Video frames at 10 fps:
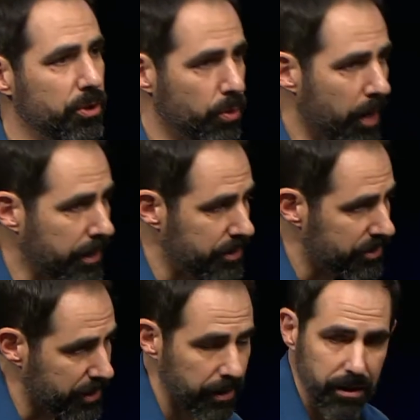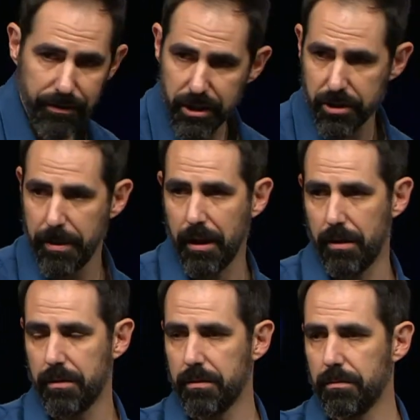direct descendant of Ishmael.
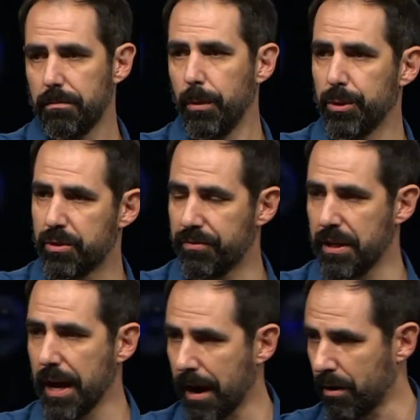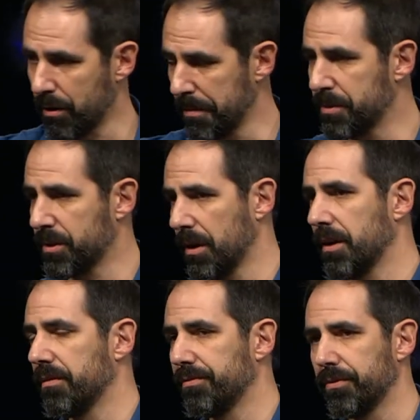Most of the Arabs
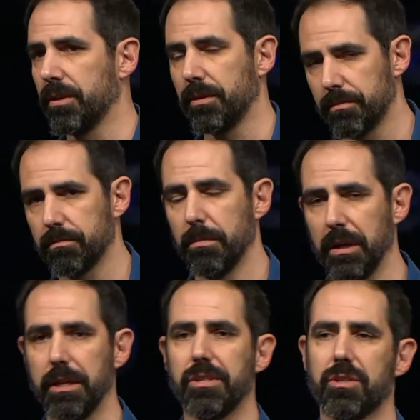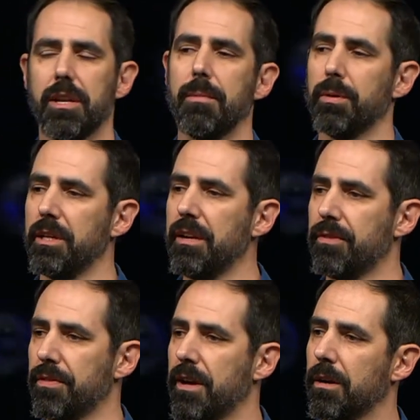of the Middle East today believe
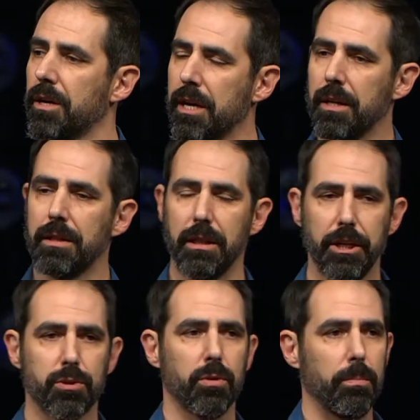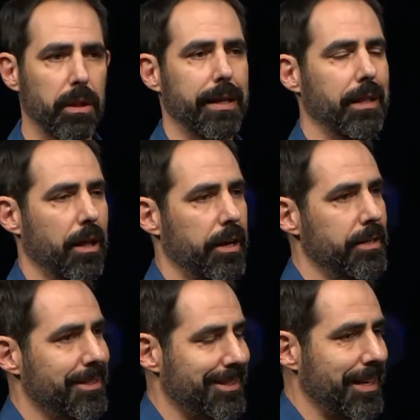that they are literal
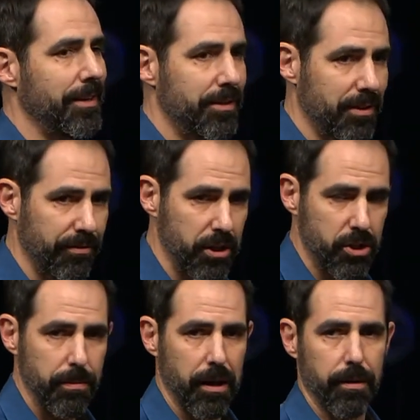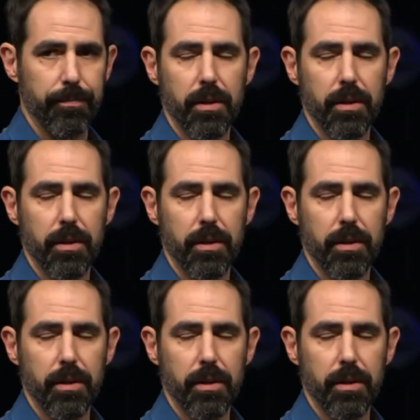bloodline descendants of Ishmael.